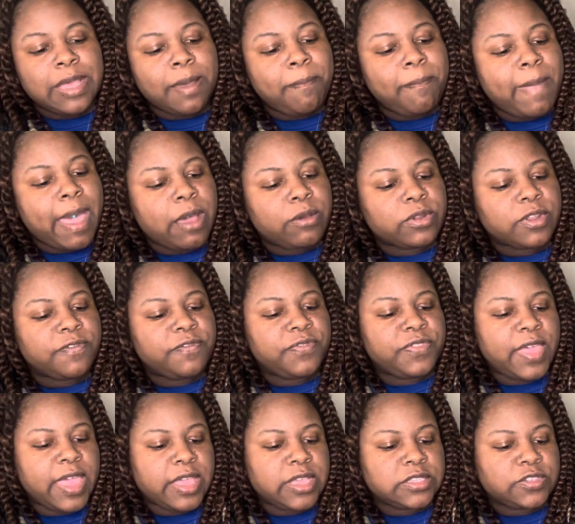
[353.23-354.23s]
amount of
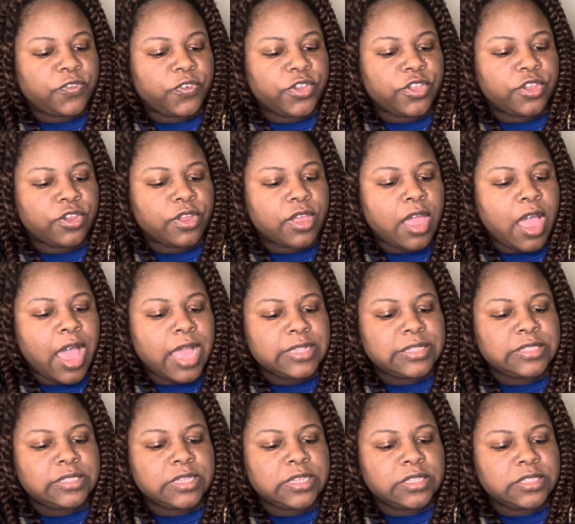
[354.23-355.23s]
thanks for your
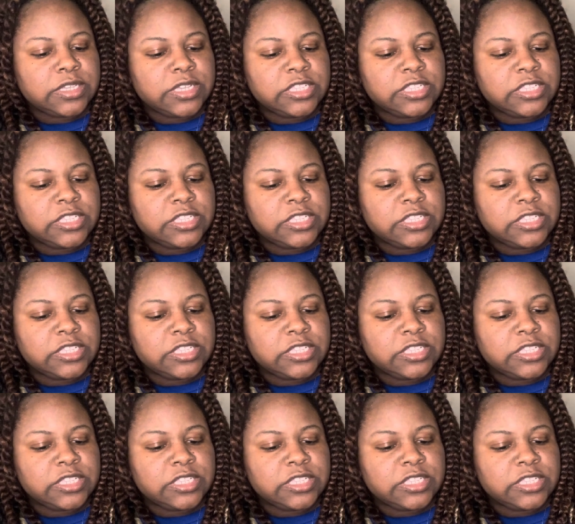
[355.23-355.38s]
constant